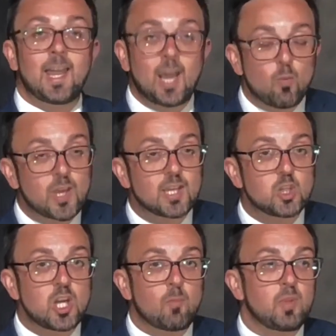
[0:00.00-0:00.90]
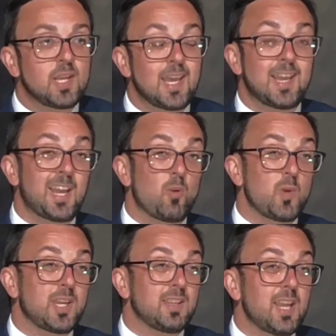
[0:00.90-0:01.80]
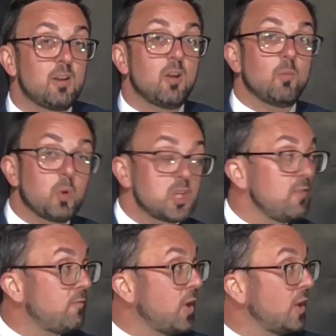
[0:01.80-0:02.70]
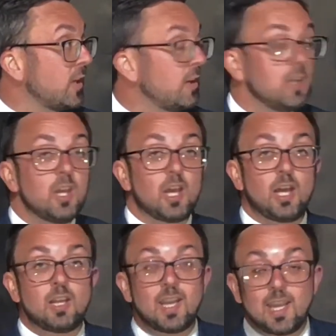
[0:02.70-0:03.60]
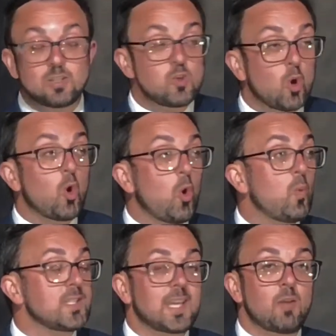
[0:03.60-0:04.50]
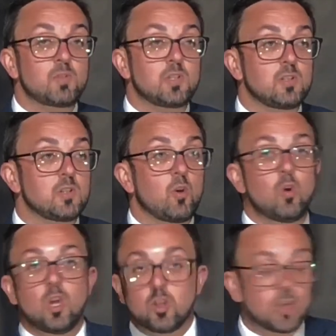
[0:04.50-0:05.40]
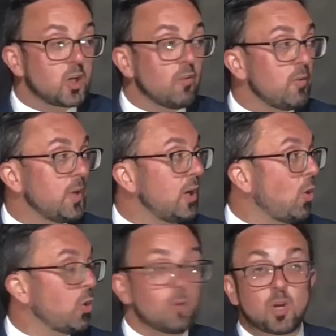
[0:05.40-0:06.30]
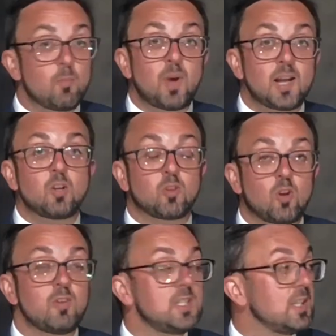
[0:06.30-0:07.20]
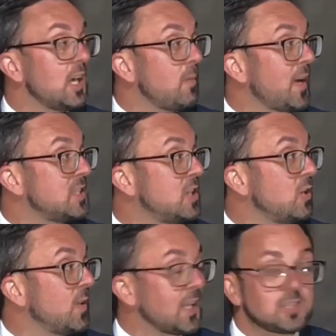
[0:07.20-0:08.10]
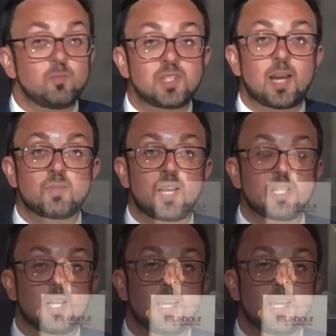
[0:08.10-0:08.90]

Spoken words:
and how we can champion it and how we can then push it further. And it's not always councils or the government or the combined authority that are the best to do that. Sometimes actually